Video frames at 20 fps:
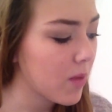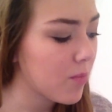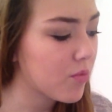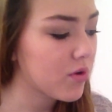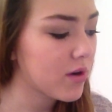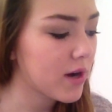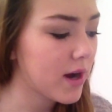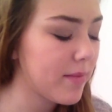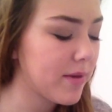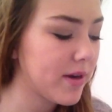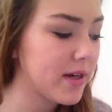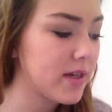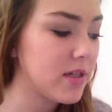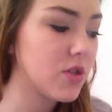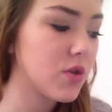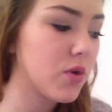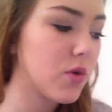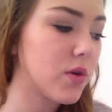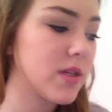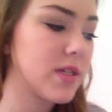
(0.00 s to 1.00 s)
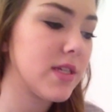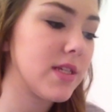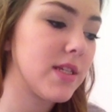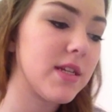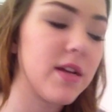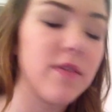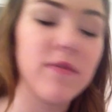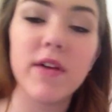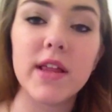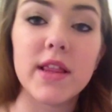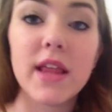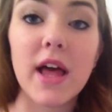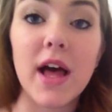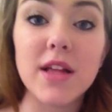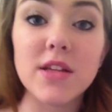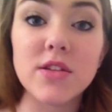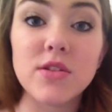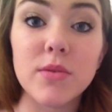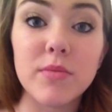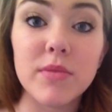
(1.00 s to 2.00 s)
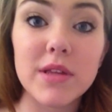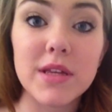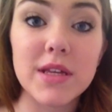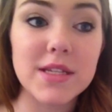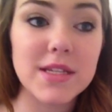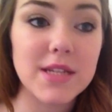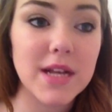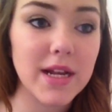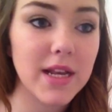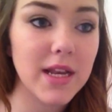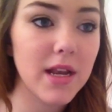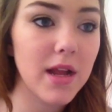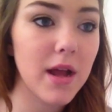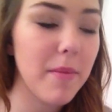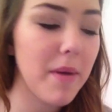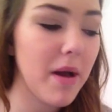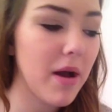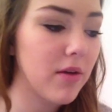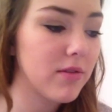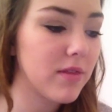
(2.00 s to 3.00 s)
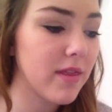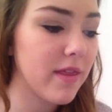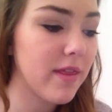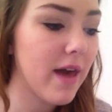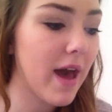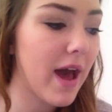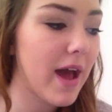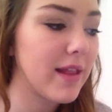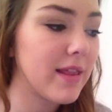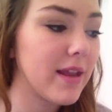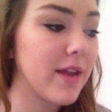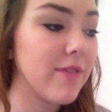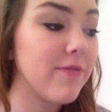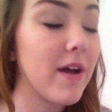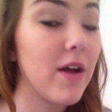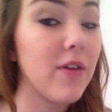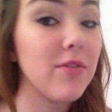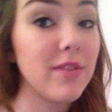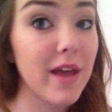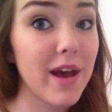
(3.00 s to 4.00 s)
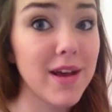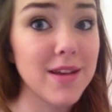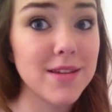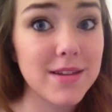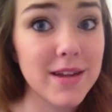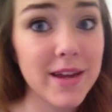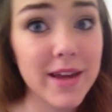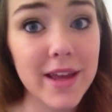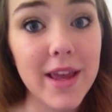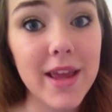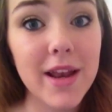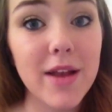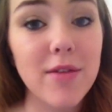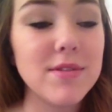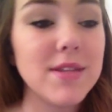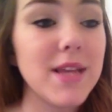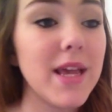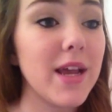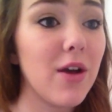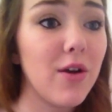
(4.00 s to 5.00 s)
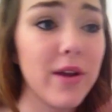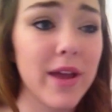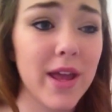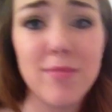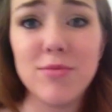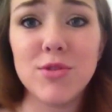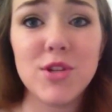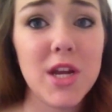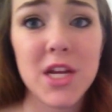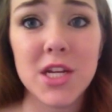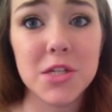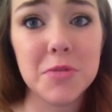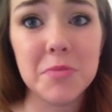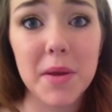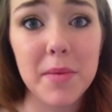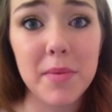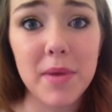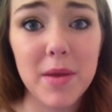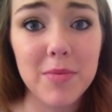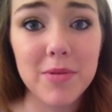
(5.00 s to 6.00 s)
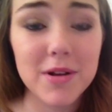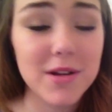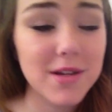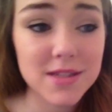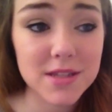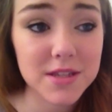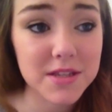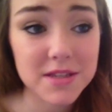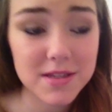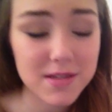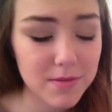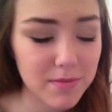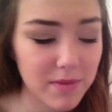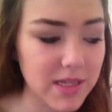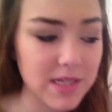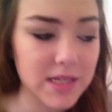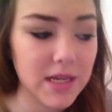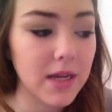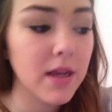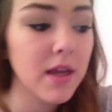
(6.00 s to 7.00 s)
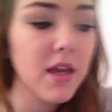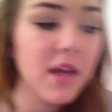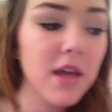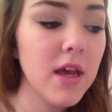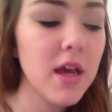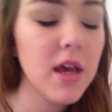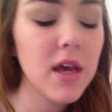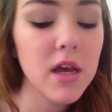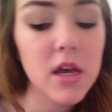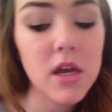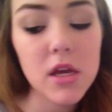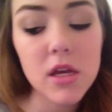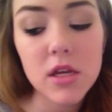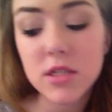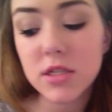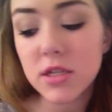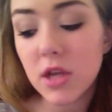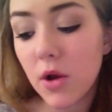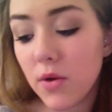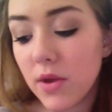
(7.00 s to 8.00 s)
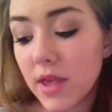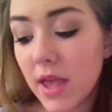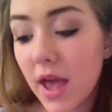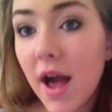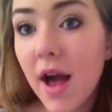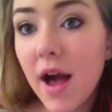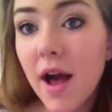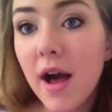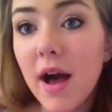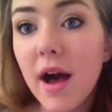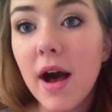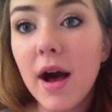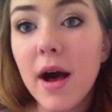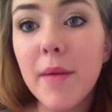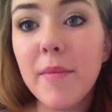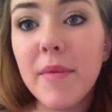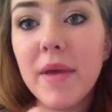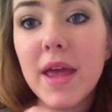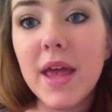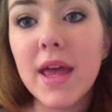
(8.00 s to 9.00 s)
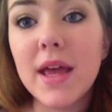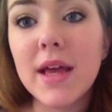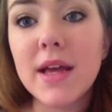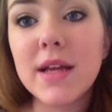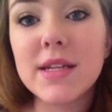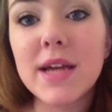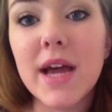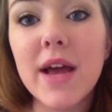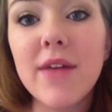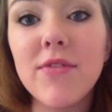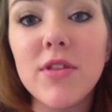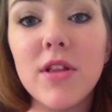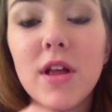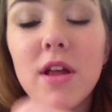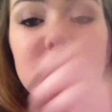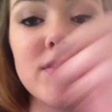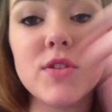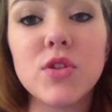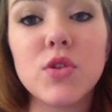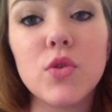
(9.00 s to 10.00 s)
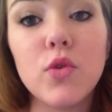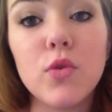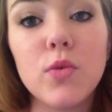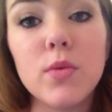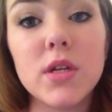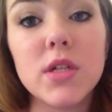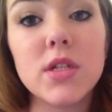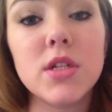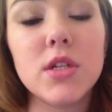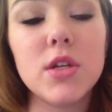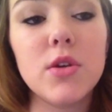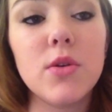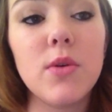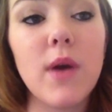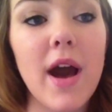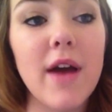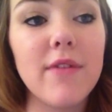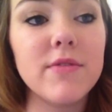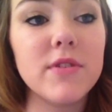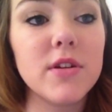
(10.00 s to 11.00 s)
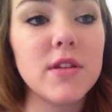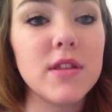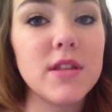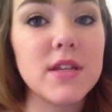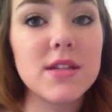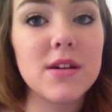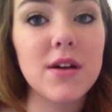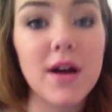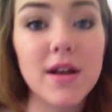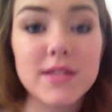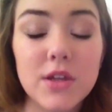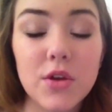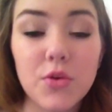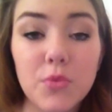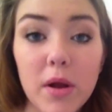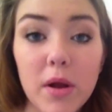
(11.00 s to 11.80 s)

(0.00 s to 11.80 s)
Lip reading: primary source and stuff like that, so I'm really excited about that I found last night, and I was like, okay, I'm changing my paper because this is amazing. So yeah, and I have a lot of schoolwork to do. After this class, I'll